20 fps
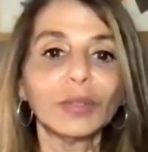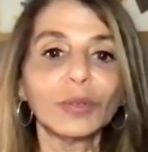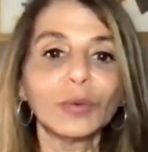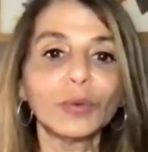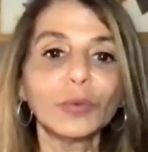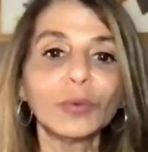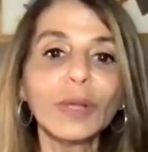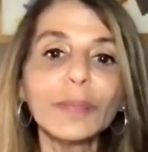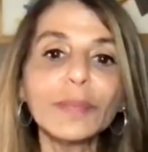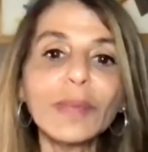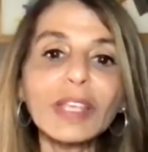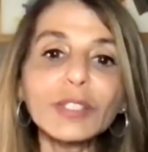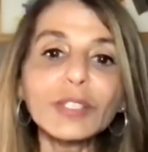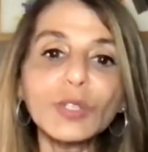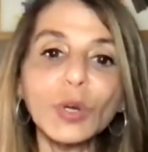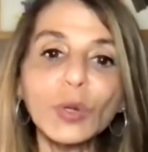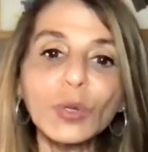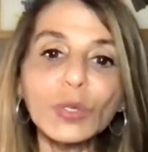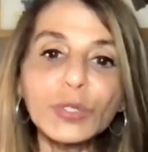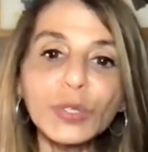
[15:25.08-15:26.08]
we must
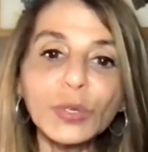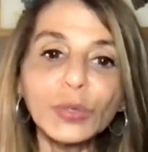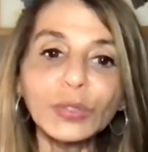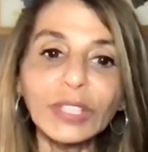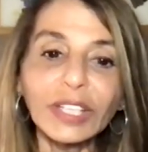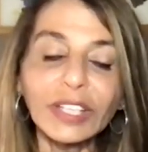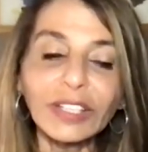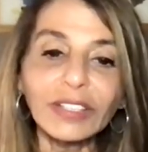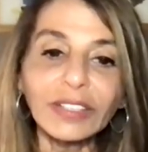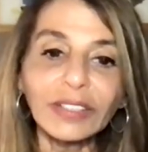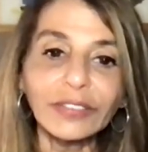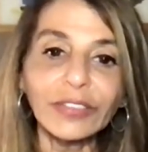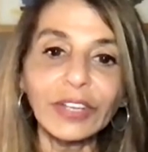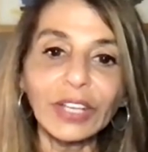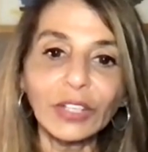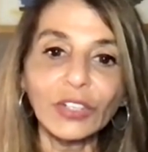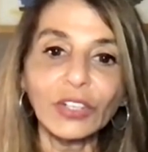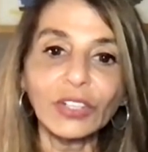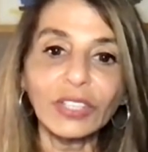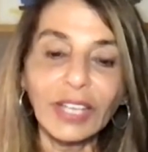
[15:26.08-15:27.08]
also
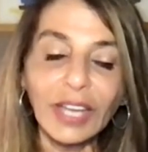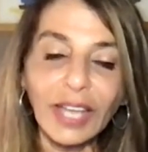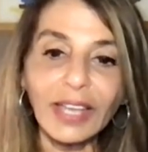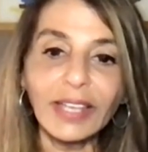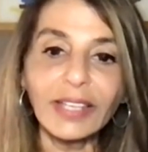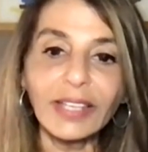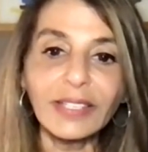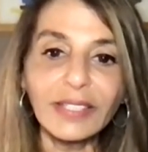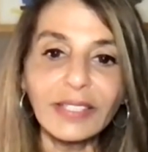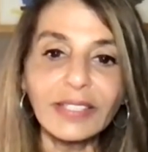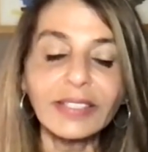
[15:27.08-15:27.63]
recognize